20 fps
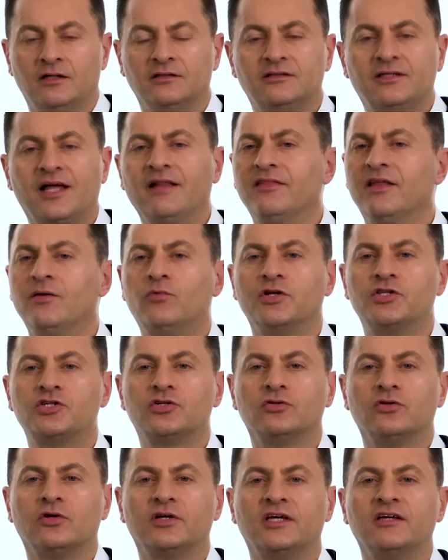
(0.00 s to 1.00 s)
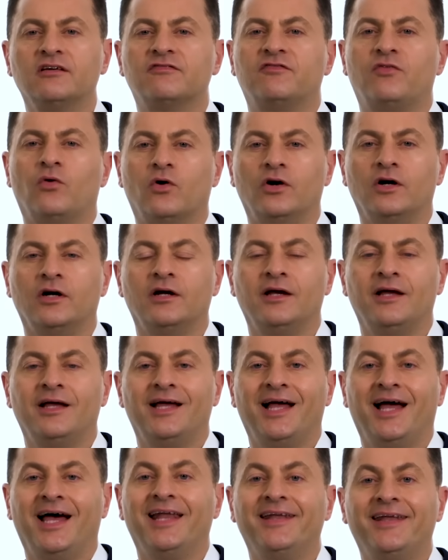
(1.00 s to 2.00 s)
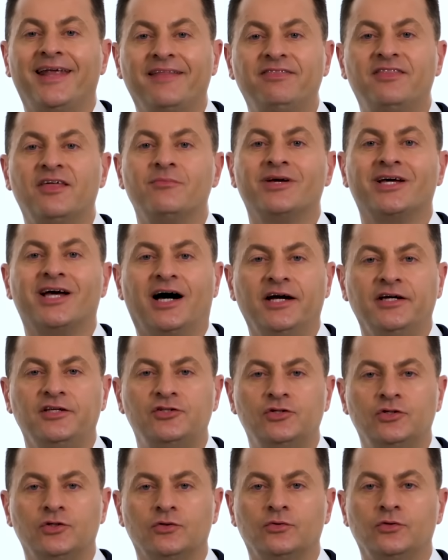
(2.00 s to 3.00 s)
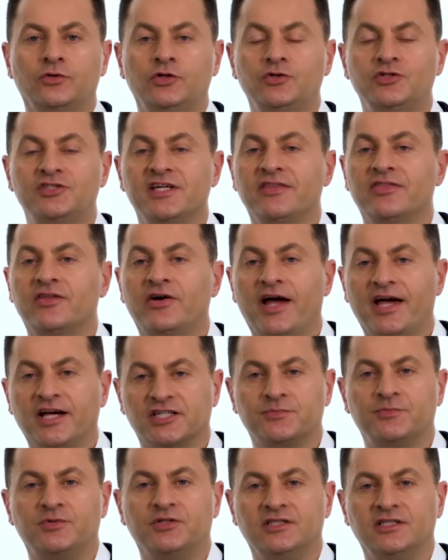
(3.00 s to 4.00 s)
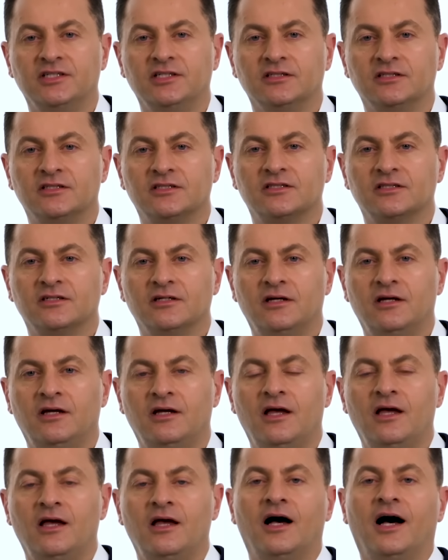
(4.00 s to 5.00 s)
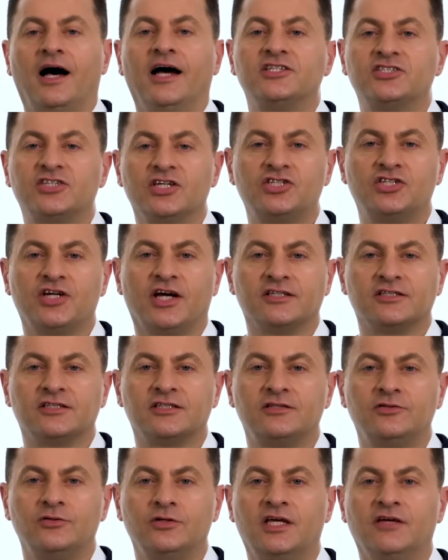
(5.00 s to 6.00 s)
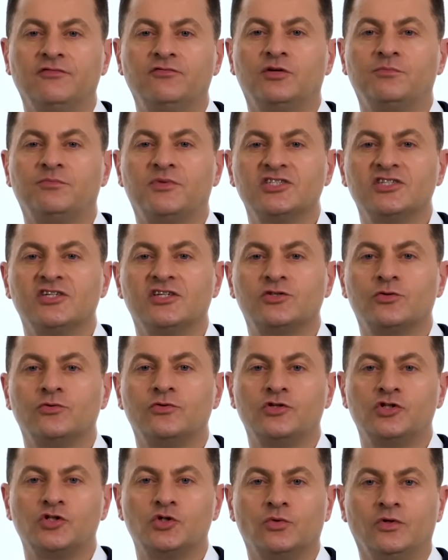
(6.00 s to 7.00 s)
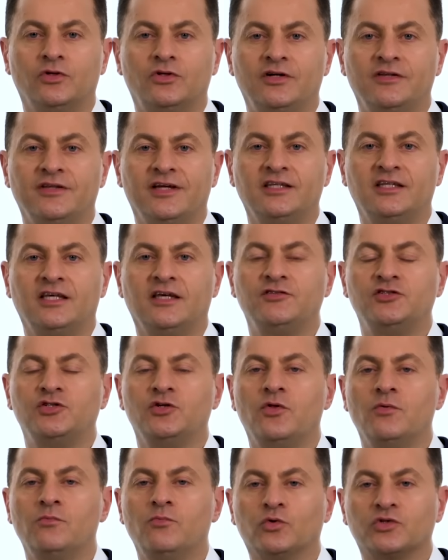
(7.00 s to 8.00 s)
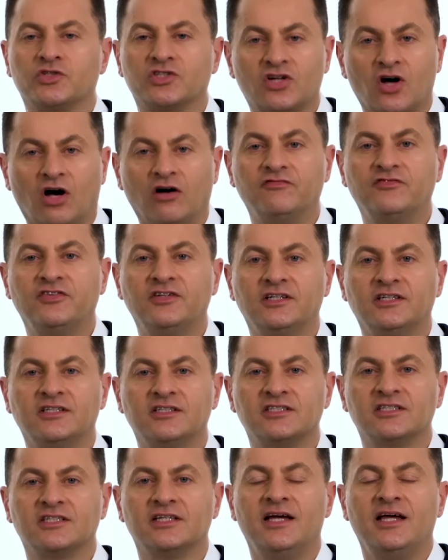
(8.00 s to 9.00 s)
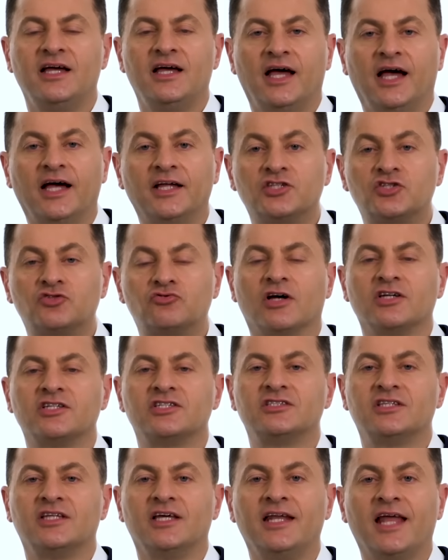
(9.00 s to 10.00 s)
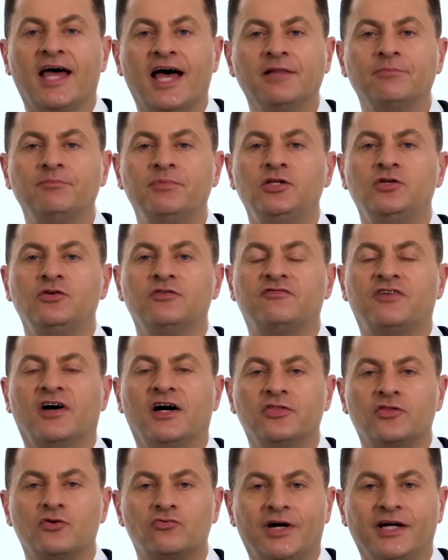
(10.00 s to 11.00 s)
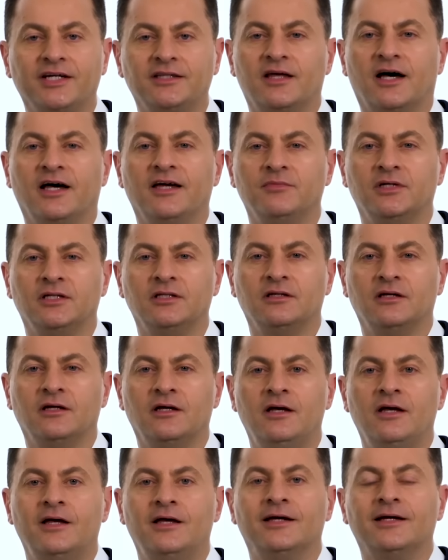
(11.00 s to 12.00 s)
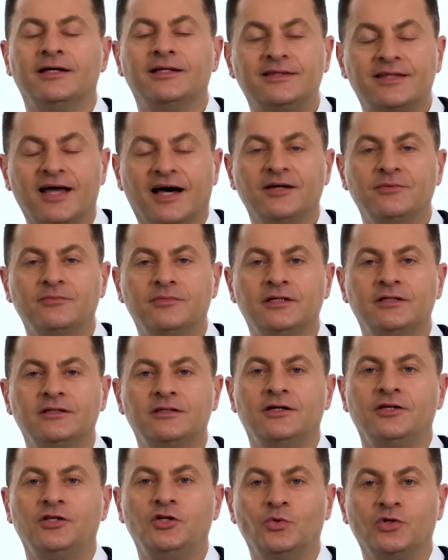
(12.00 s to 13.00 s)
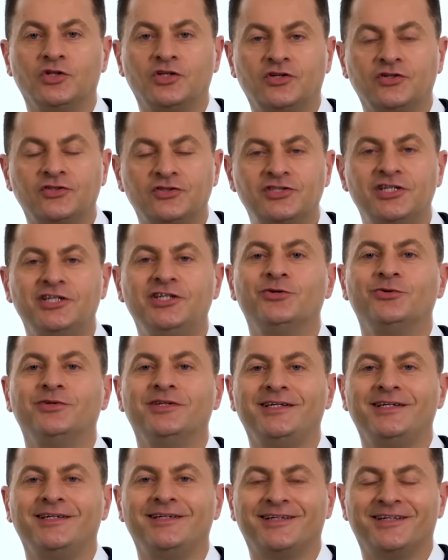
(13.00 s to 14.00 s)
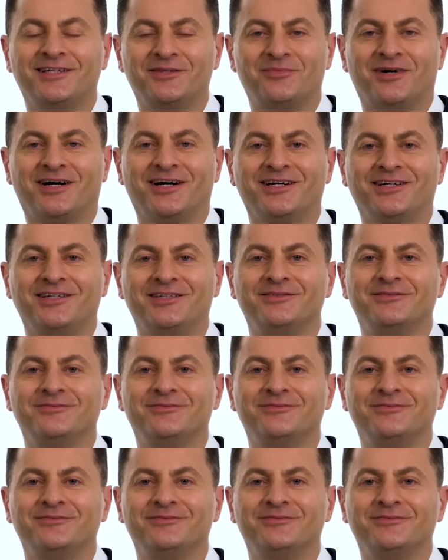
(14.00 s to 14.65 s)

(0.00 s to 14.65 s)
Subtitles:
Tell them what you're looking for and let them guide you using their expertise. I suggest you give your business to the jeweler that gives you the most confidence and trust in helping you find the right diamond. A diamond you will continually admire.